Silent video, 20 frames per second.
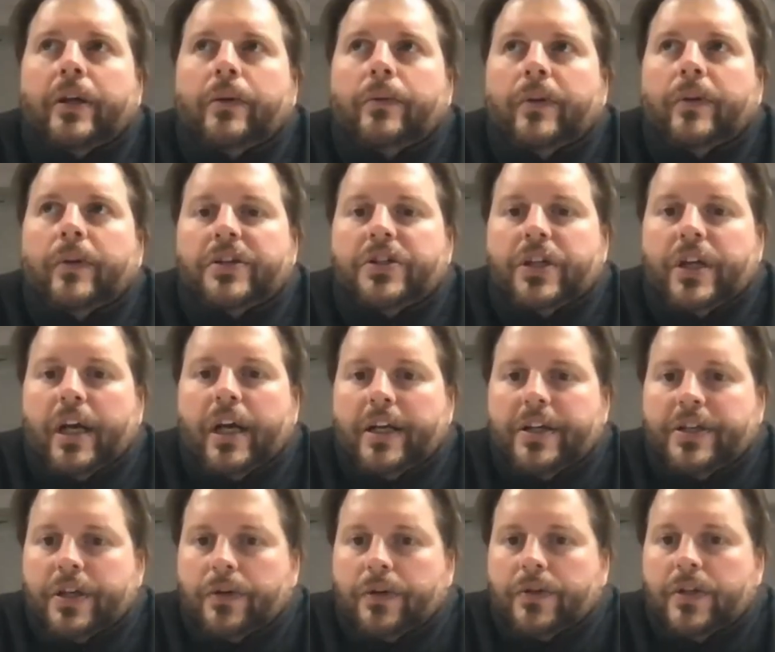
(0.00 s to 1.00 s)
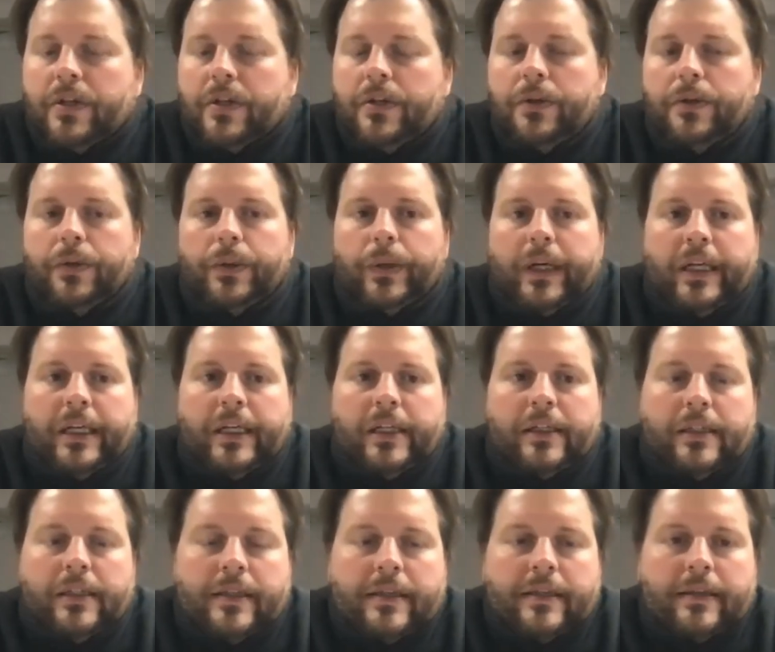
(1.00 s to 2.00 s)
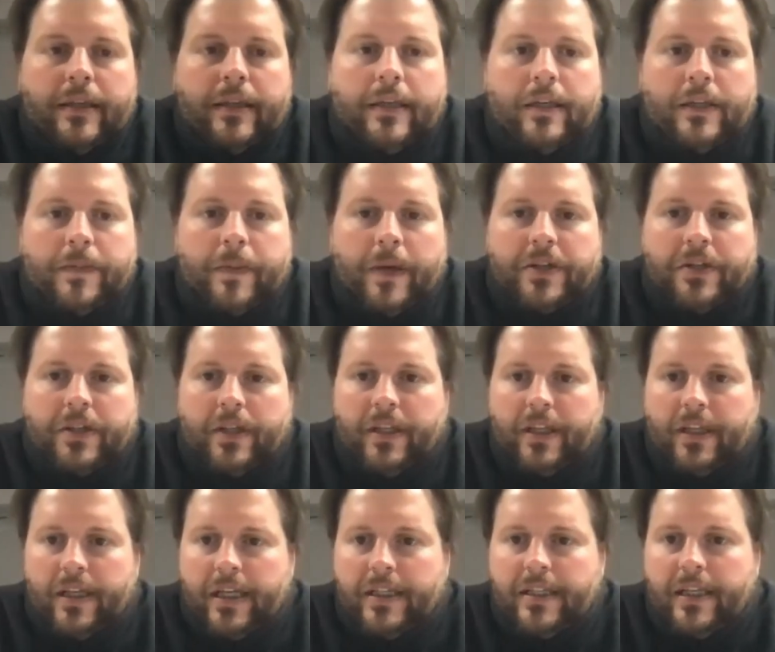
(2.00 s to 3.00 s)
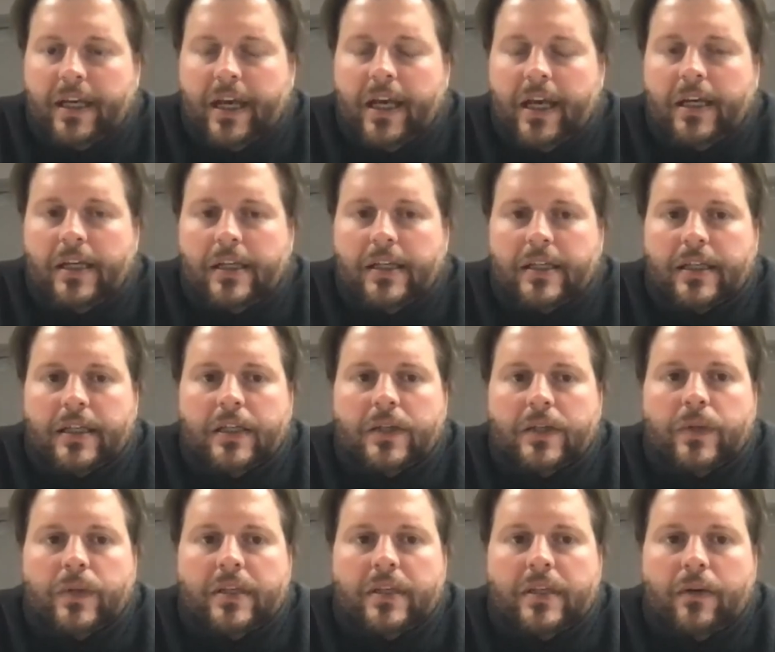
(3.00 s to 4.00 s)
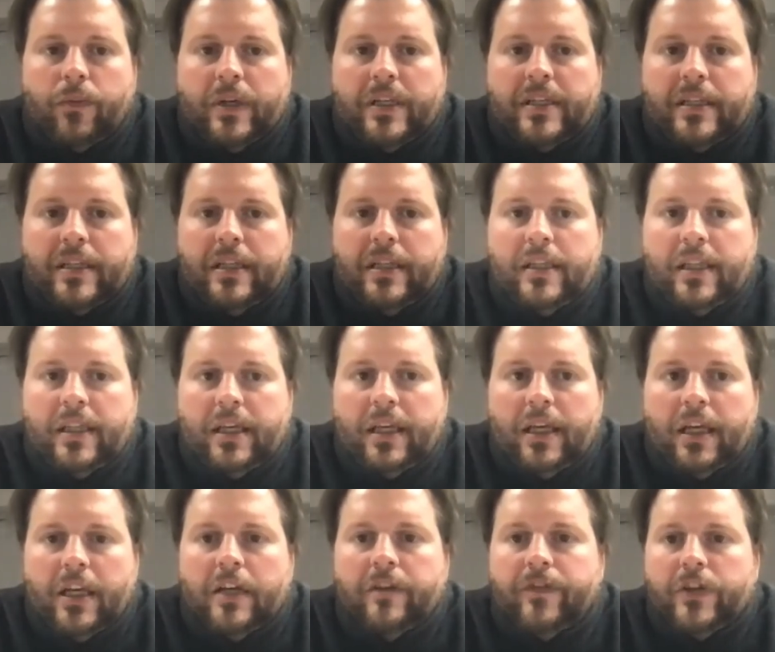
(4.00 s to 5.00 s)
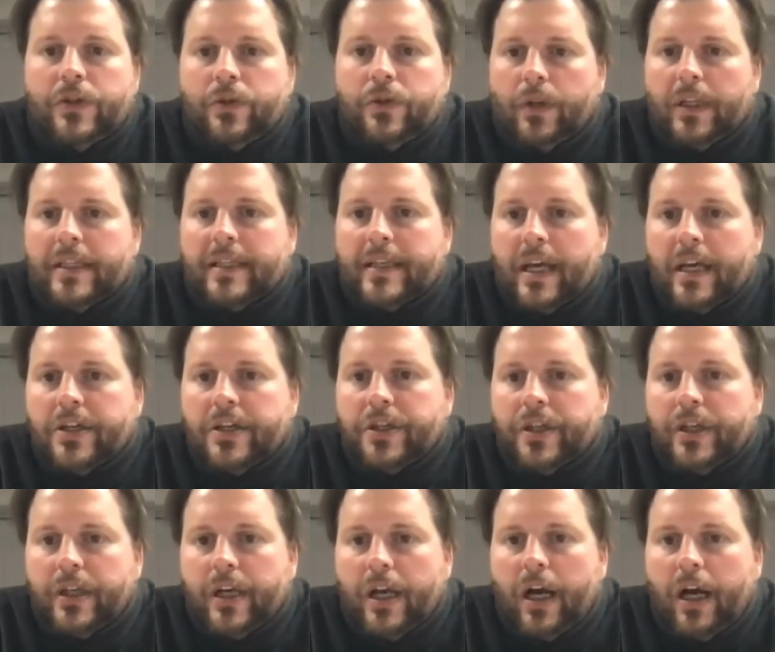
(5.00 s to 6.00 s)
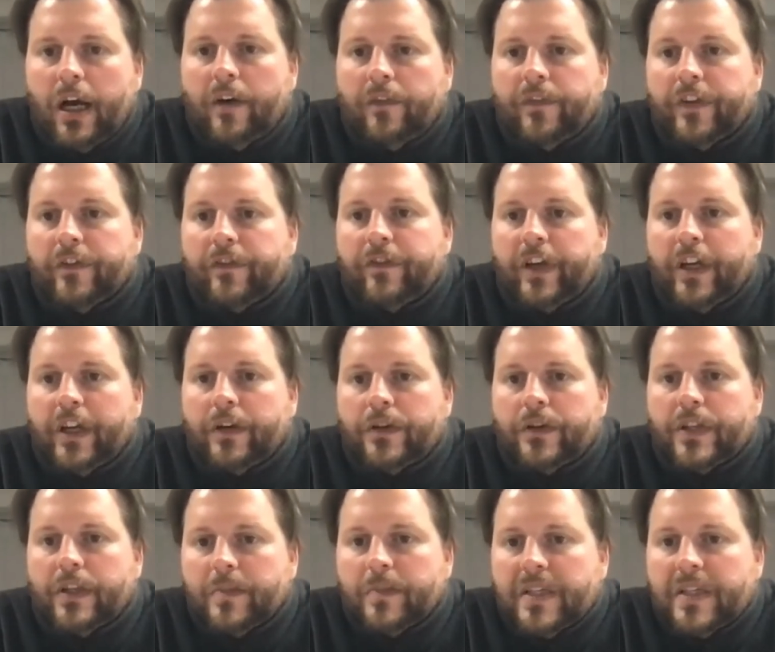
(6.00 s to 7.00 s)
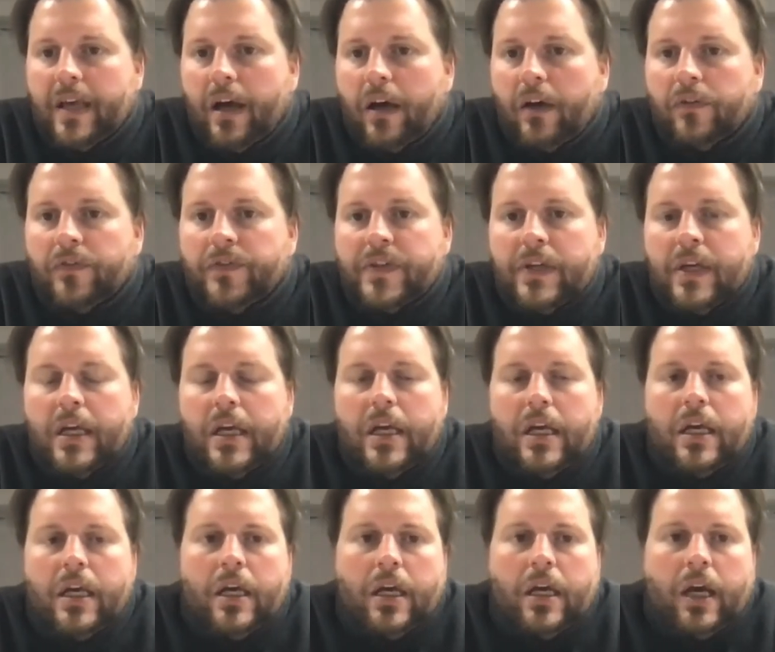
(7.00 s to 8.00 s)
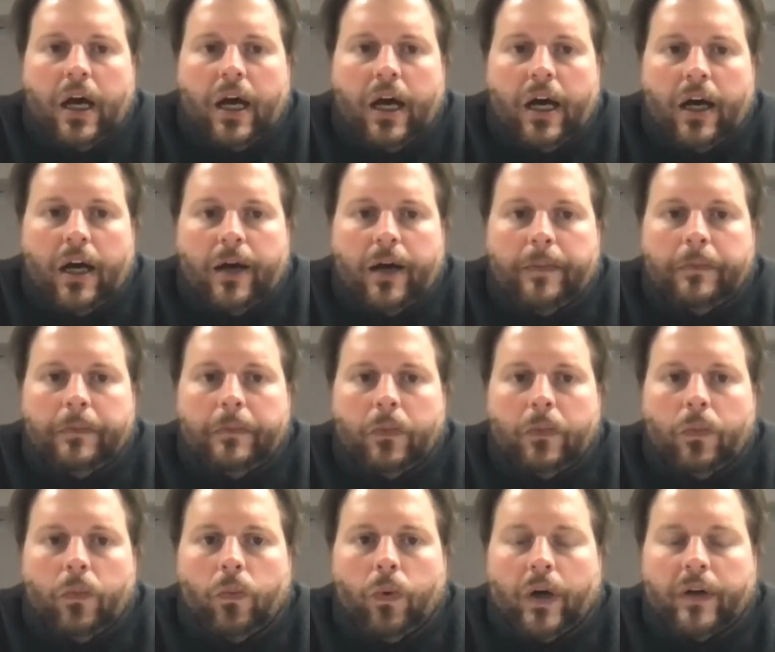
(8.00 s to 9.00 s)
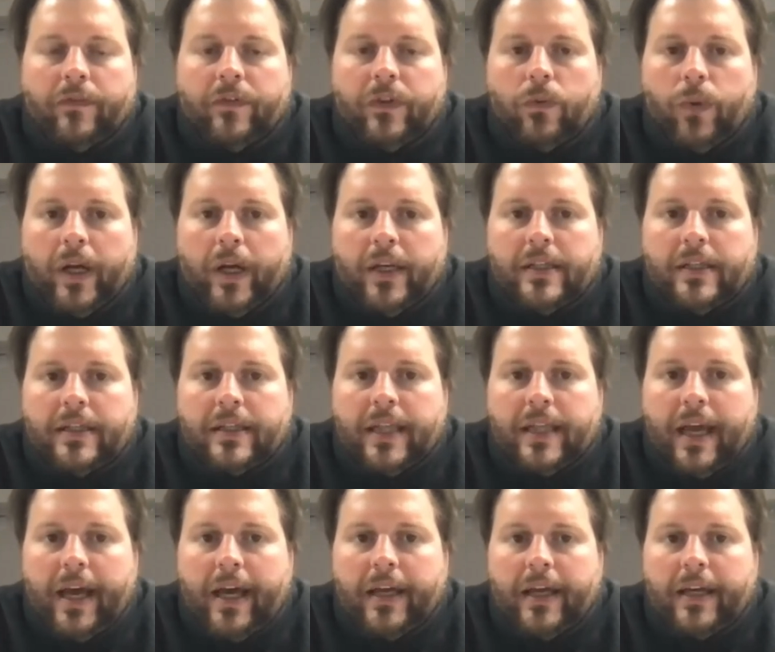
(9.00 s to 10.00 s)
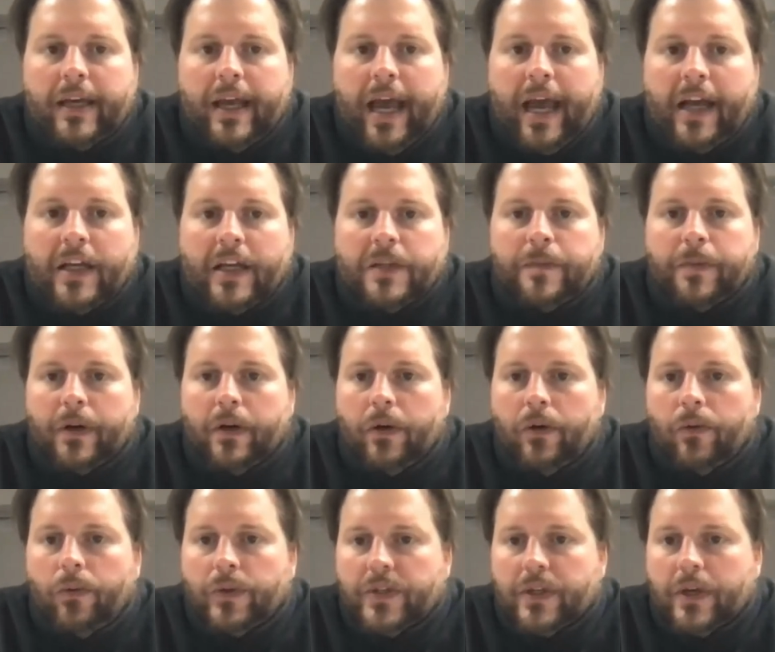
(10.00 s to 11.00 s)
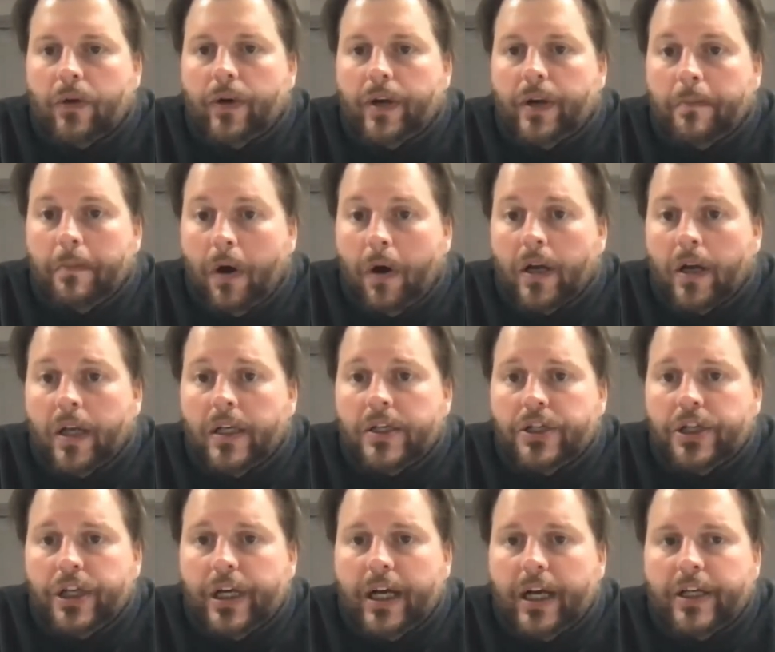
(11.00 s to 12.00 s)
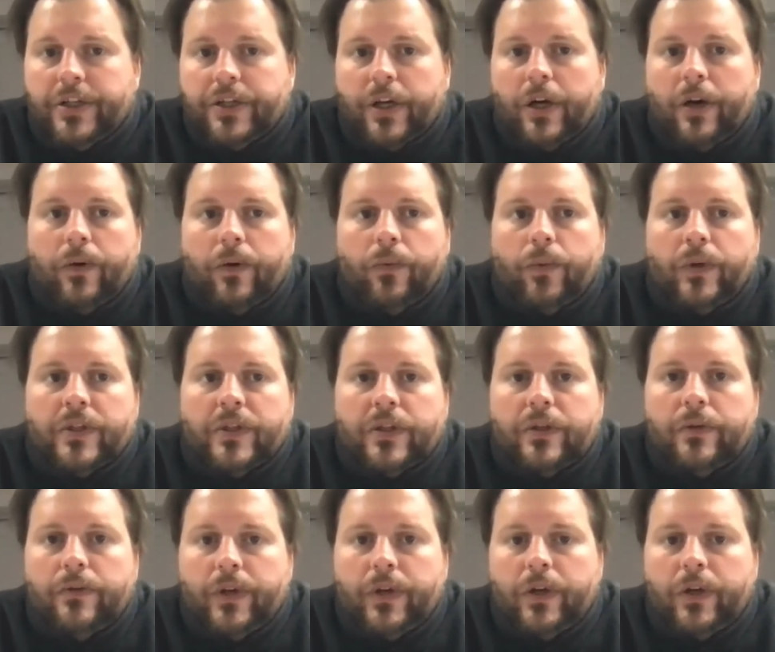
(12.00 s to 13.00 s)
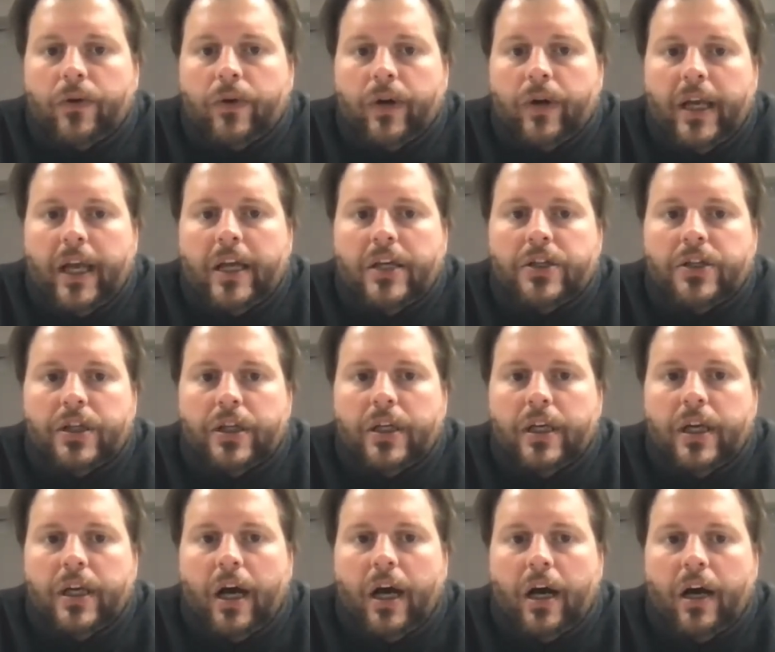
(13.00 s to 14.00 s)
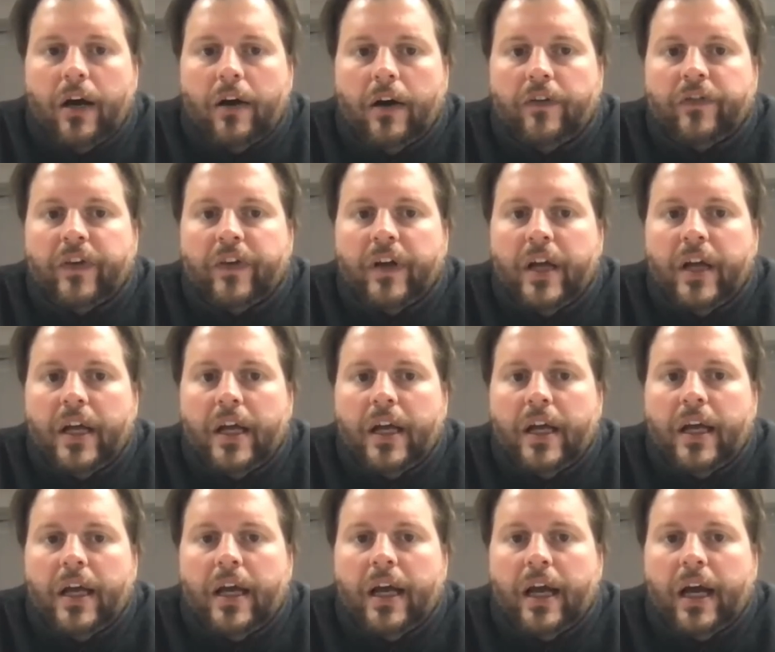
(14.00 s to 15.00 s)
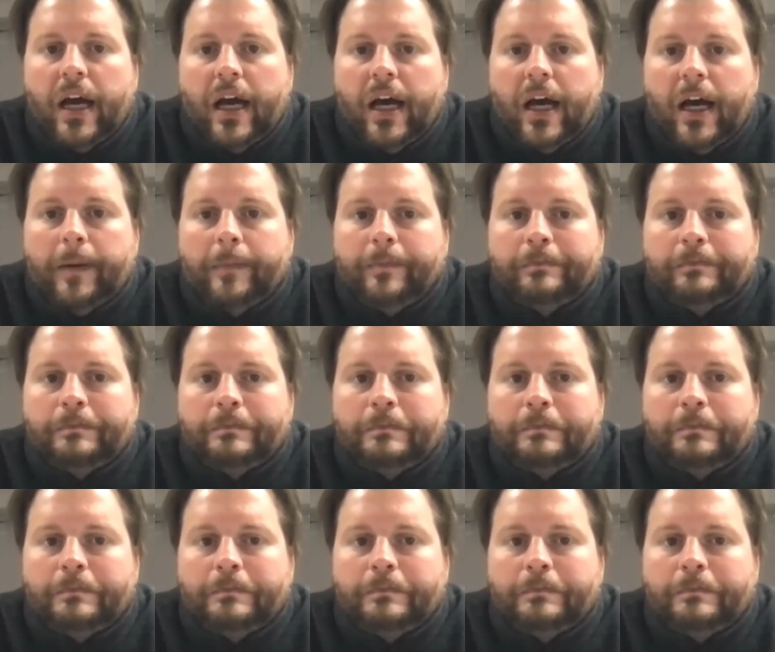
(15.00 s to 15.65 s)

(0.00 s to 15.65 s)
with GI Joe too is, especially the 1980s, is we st- we see the individualization of the figures themselves. Um, one of the ways that Hasbro was going to market GI Joe was through the creation of um,